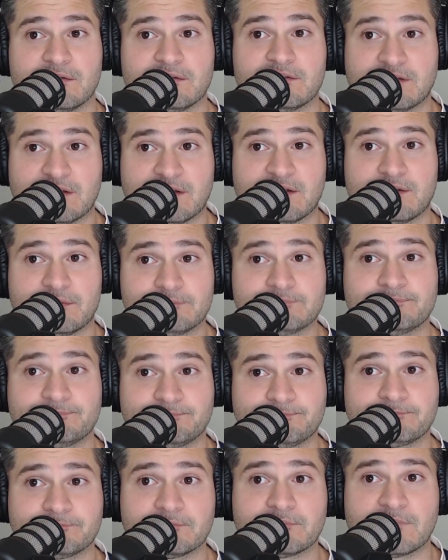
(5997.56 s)
Yeah,
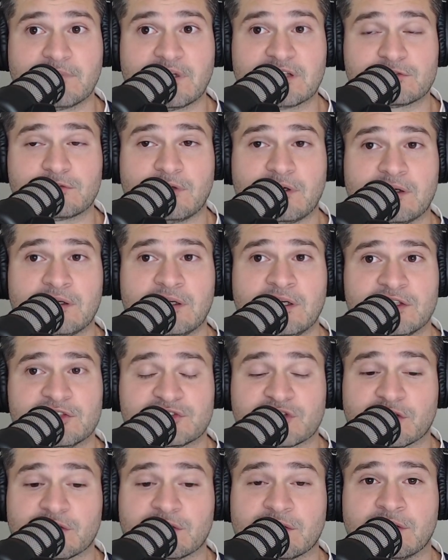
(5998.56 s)
that's right.
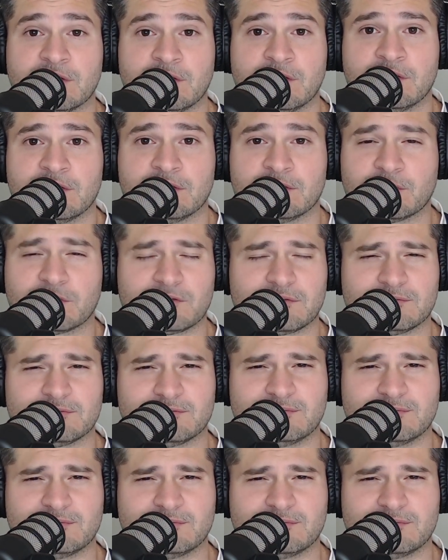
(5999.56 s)
So, look,